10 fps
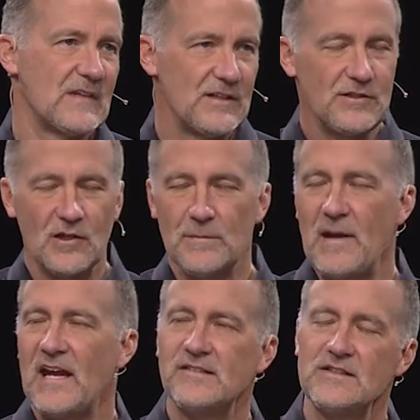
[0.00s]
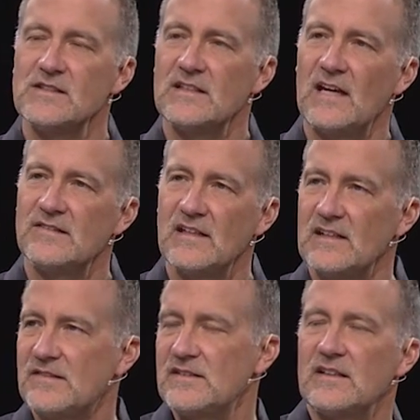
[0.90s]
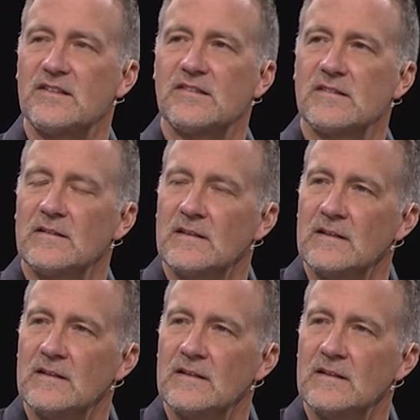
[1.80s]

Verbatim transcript: You know the passage in Isaiah 6.